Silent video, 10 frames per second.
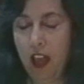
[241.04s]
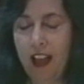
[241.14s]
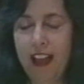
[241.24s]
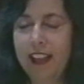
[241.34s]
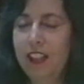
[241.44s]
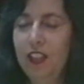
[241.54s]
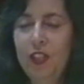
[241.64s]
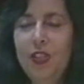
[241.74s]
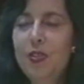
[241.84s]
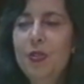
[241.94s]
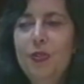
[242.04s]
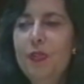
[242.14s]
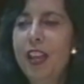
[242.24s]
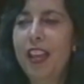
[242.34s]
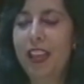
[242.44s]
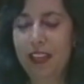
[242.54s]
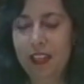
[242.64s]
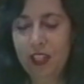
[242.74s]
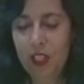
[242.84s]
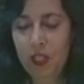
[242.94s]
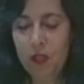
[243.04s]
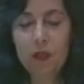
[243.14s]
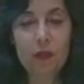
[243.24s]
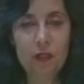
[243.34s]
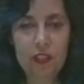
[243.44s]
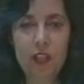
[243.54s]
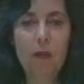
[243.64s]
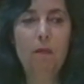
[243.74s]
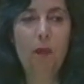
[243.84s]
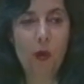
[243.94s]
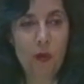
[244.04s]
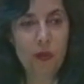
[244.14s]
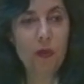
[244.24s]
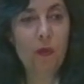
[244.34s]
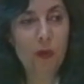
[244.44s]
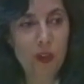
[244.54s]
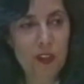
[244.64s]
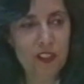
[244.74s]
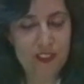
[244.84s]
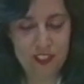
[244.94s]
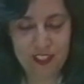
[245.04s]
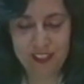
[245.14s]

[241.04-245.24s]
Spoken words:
I knew and used both words.